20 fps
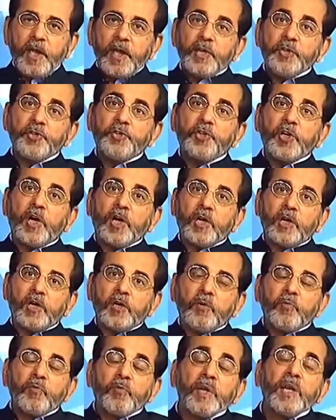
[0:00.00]
Asia
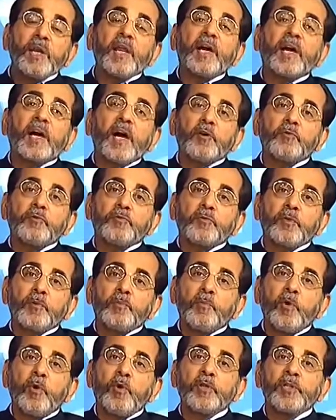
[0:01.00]
will account for
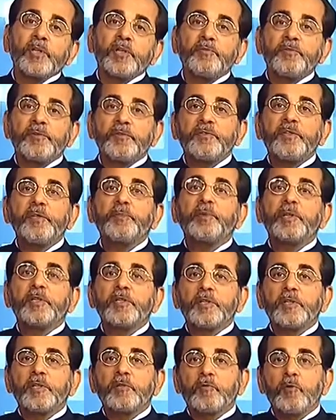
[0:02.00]
more than
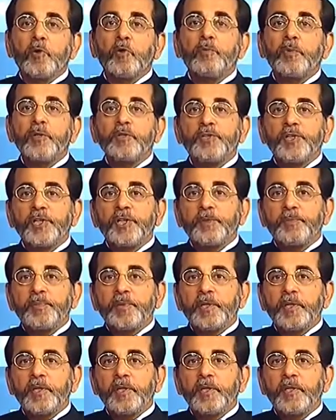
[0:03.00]
50% of global
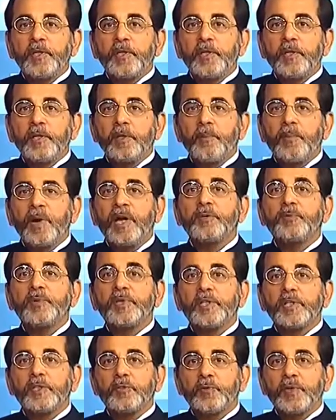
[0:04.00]
GDP by
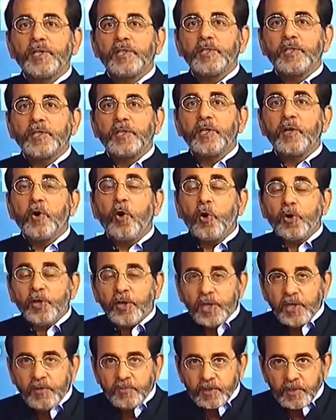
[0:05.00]
2020 or
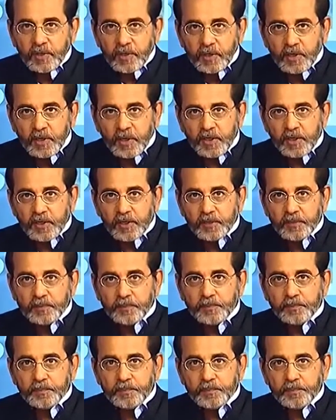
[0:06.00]
even earlier.